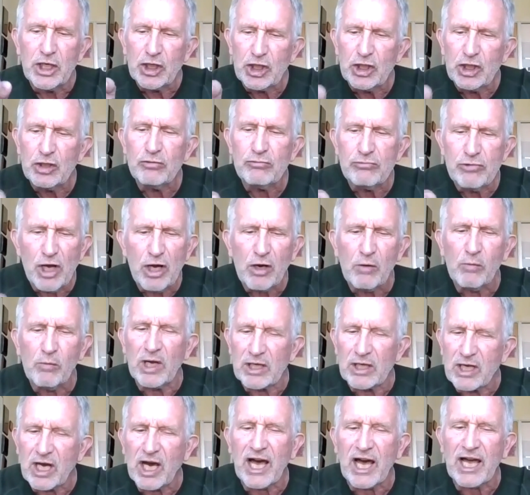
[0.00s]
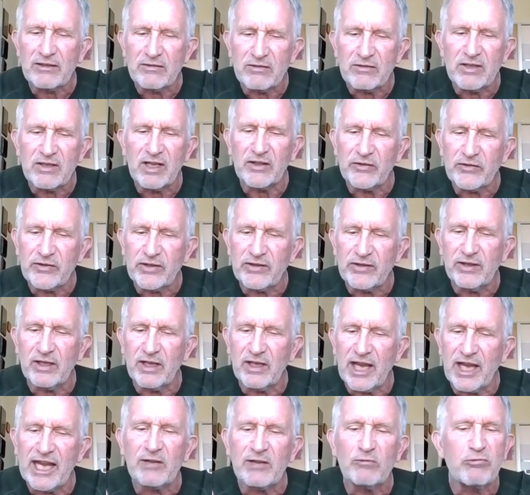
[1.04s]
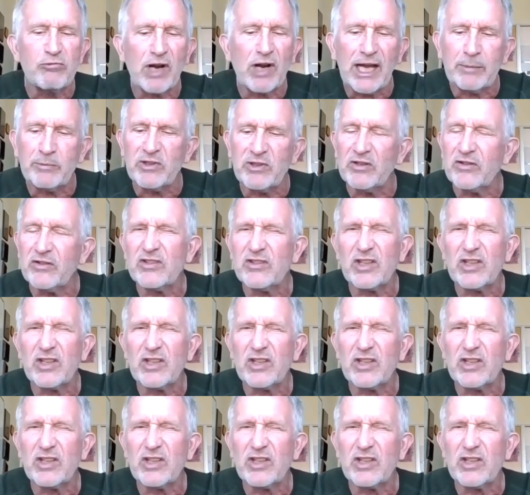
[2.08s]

You know what cotton does to the land, robs it,